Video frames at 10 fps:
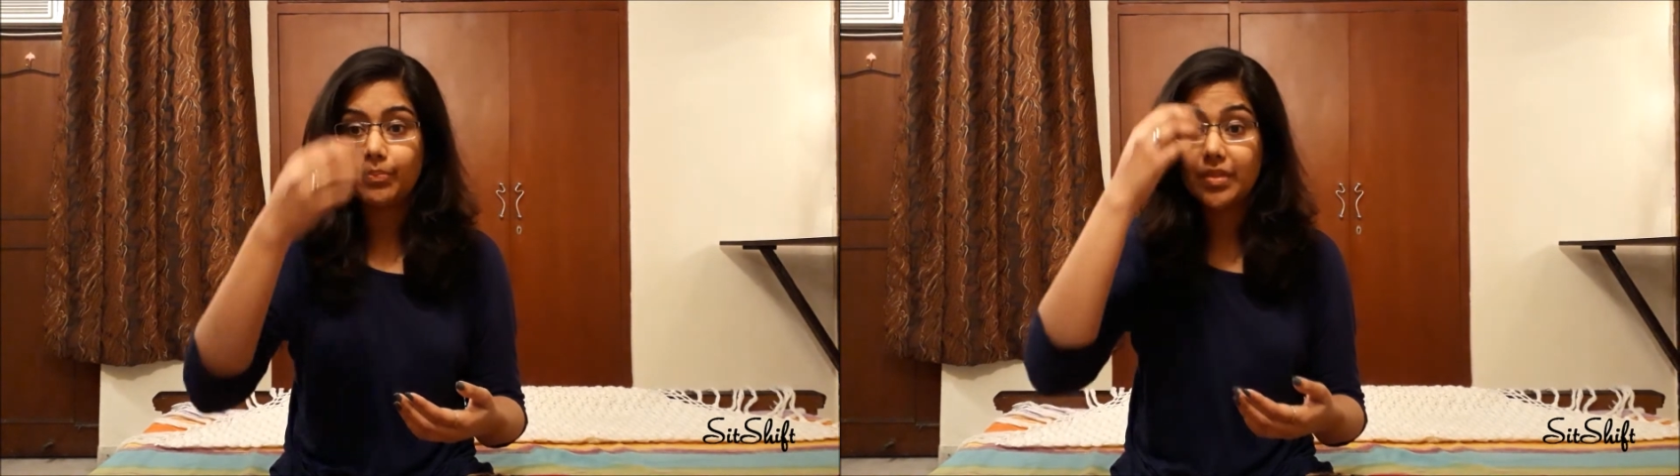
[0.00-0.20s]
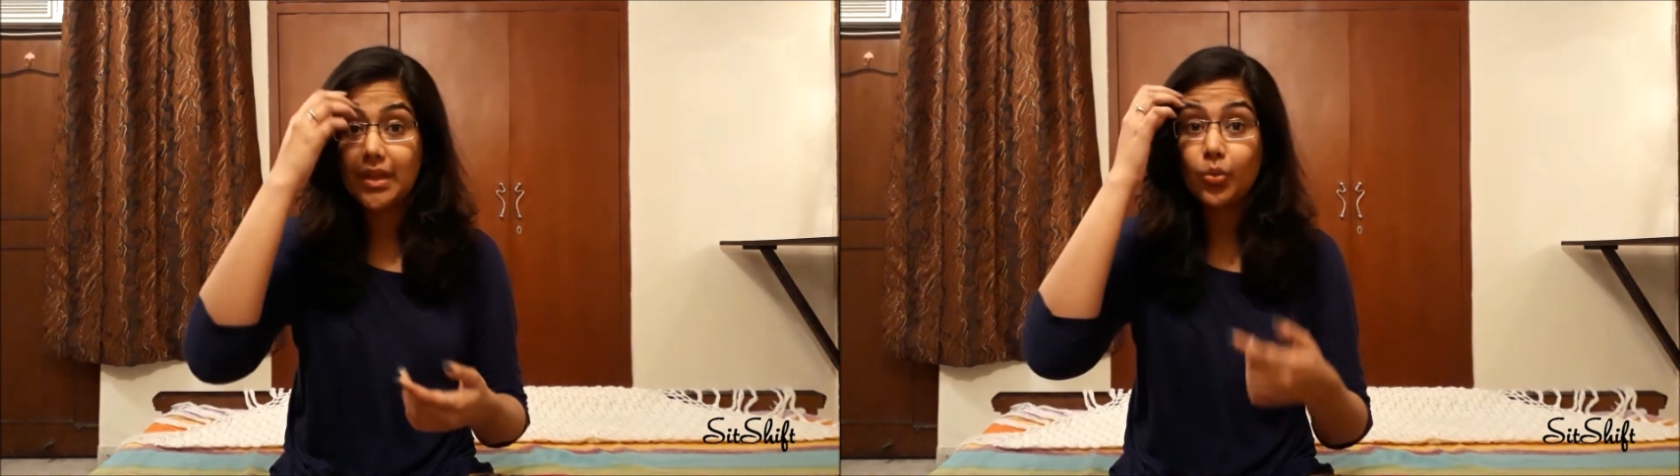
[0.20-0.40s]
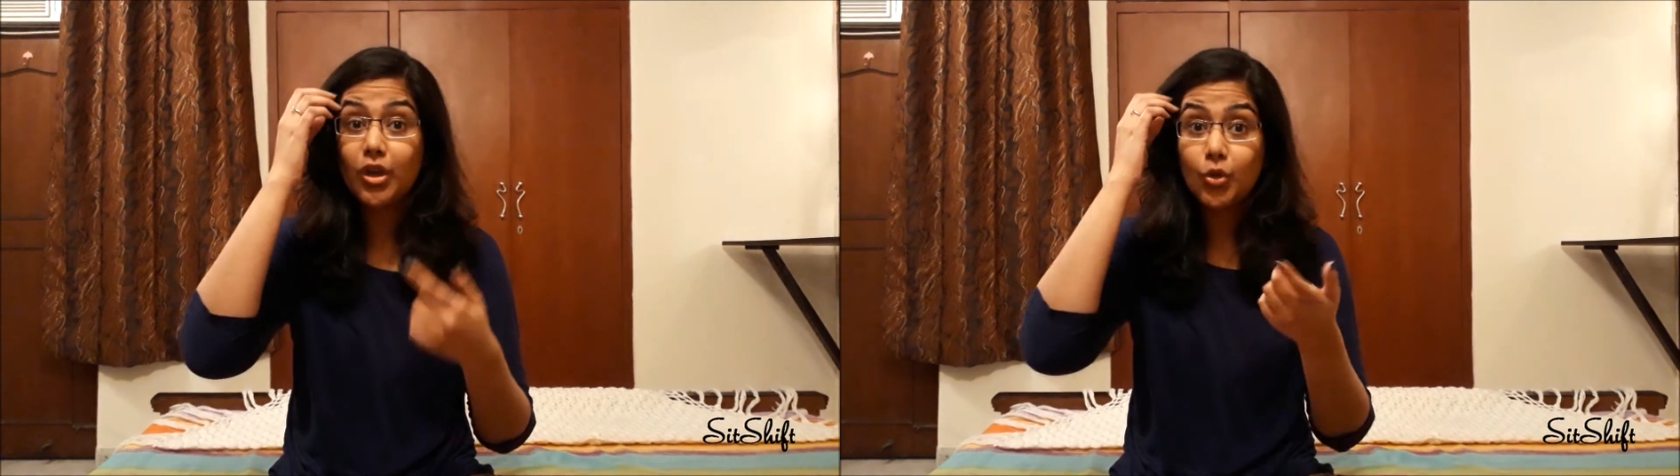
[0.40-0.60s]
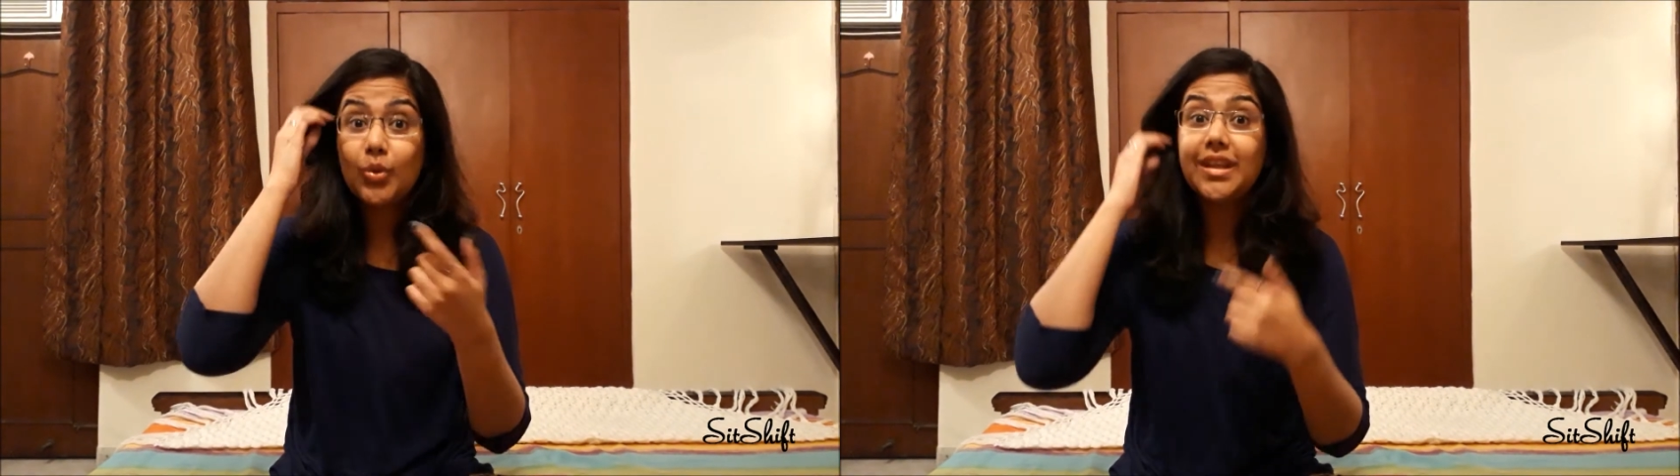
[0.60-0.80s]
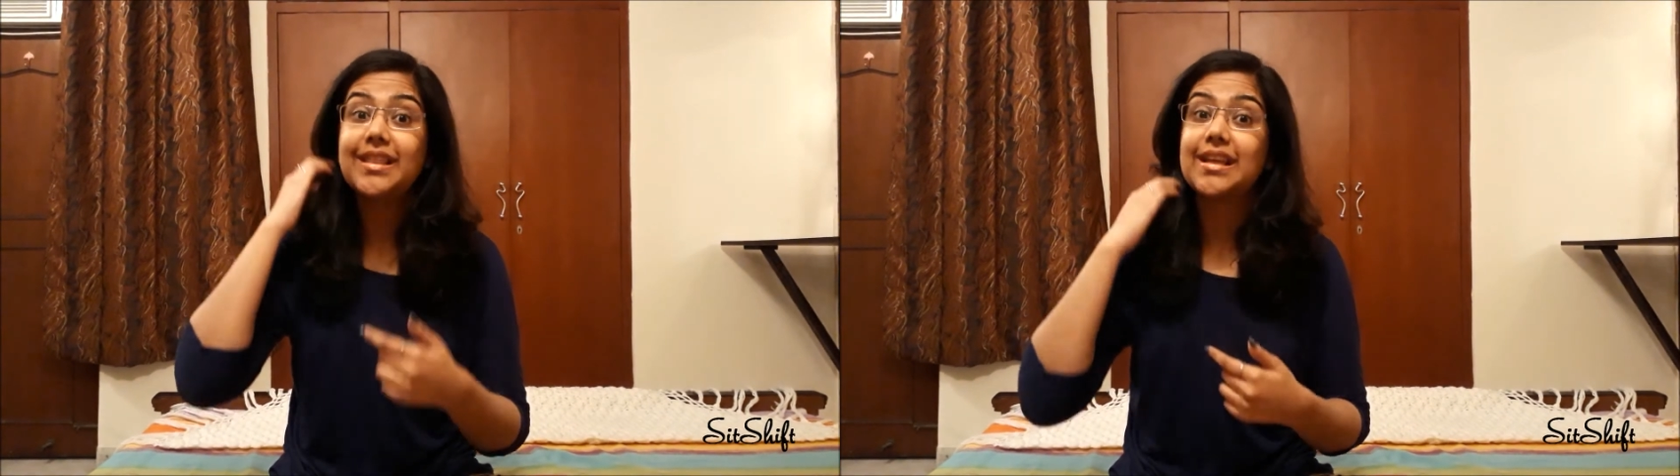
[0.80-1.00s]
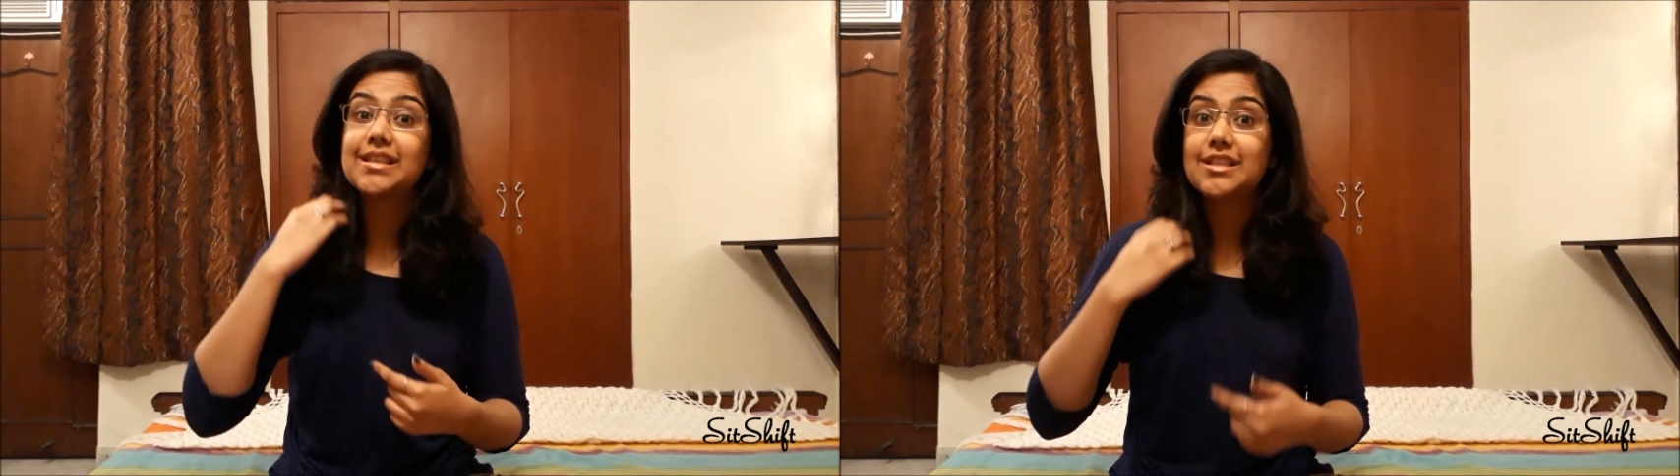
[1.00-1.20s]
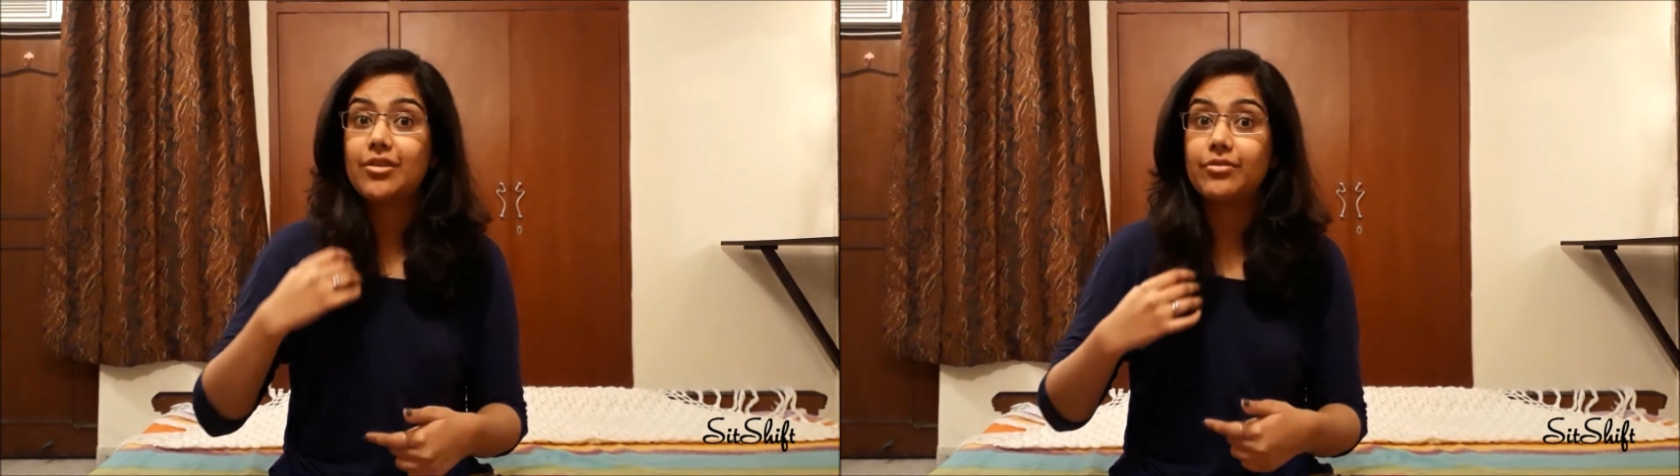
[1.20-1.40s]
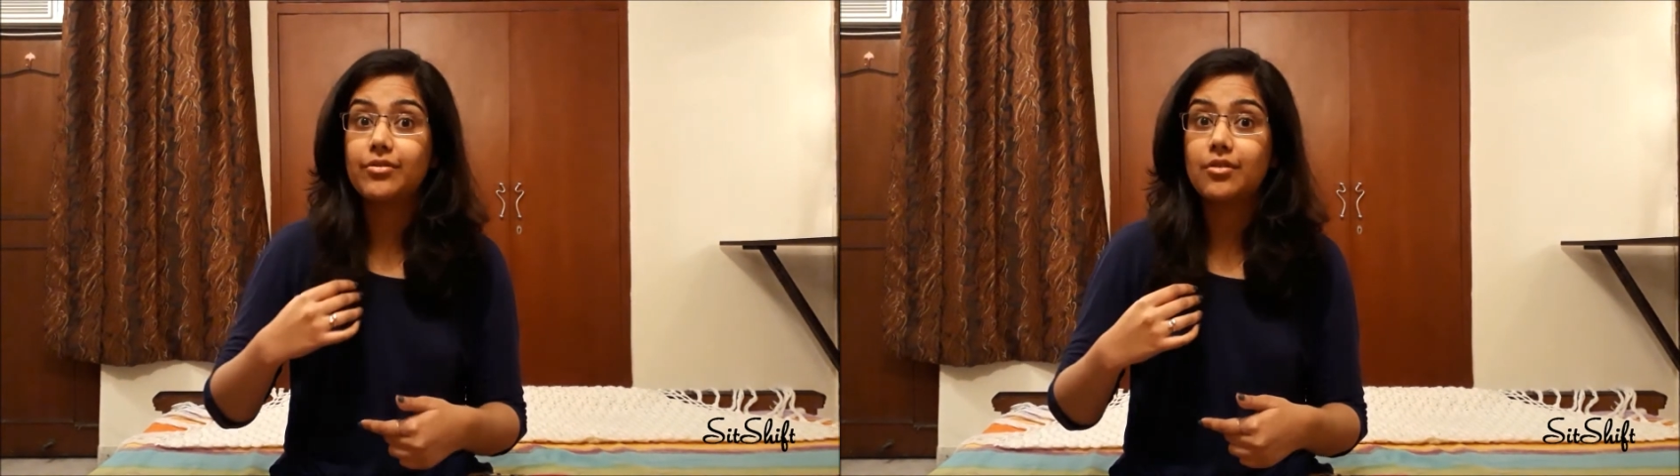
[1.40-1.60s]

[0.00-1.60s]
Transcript: then when you need that stuff,